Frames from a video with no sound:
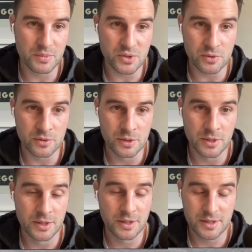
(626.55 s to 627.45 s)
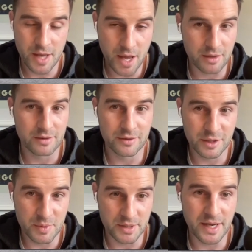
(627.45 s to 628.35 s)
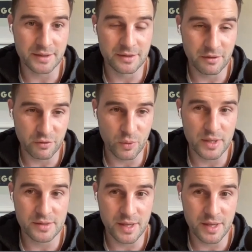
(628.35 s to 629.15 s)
So, yeah, they're going to be attacked in different ways.